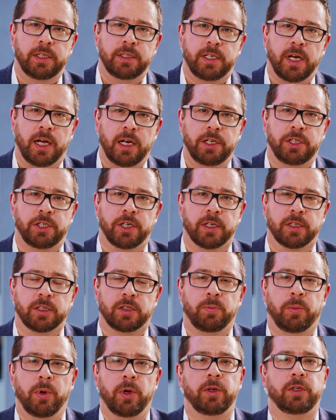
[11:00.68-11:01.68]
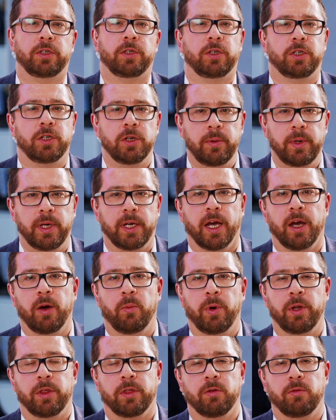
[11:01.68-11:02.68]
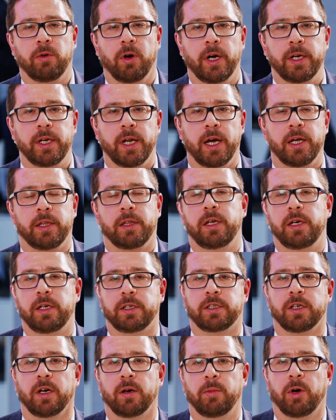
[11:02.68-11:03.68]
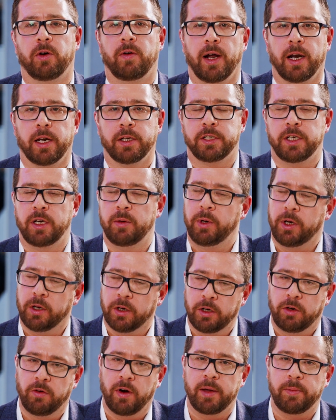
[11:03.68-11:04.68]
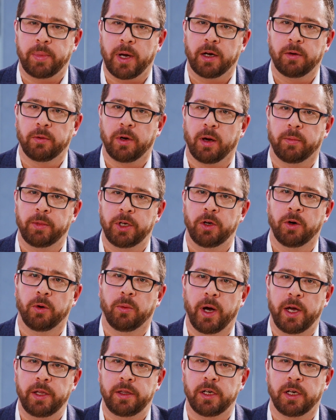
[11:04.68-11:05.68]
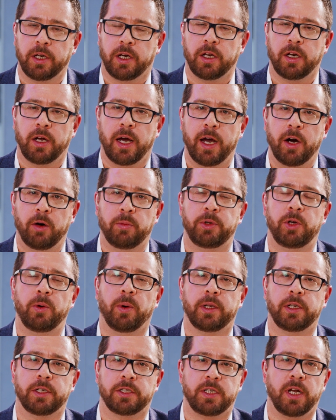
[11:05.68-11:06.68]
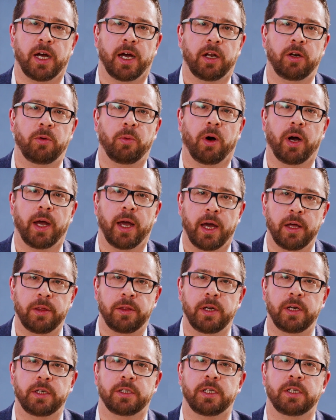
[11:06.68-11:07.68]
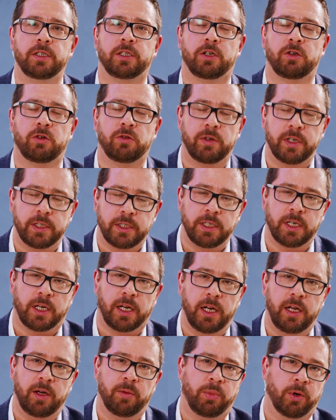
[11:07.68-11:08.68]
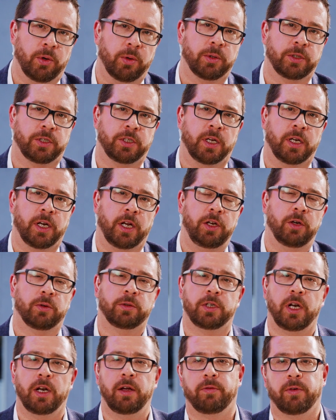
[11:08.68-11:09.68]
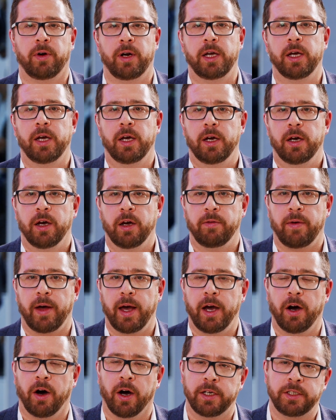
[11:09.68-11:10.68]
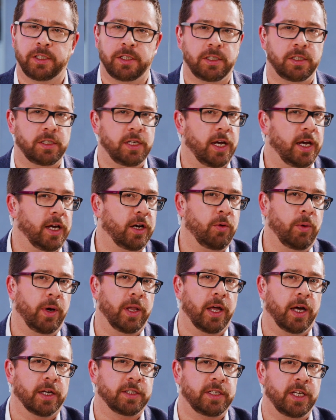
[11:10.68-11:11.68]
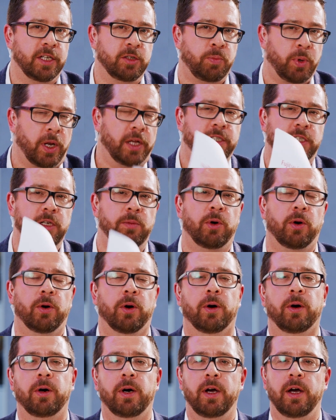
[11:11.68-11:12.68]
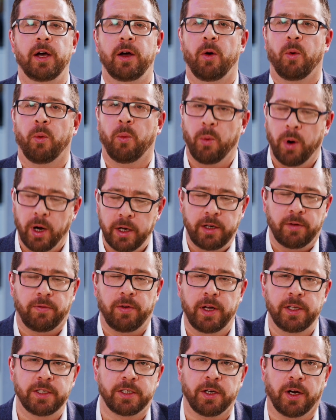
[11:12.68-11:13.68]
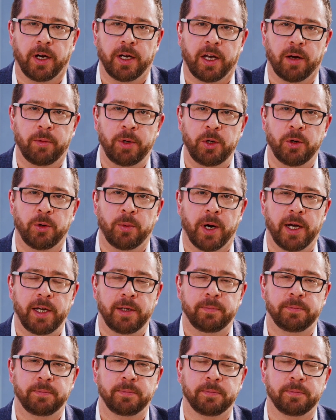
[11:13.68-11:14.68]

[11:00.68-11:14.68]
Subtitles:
intelligence, but doing it with the right ethics and morality. We've got a great panel coming your way that are going to help you understand why ethics is critically important in your delivery of AI. Stick with us, there's plenty more wonderful insight coming your way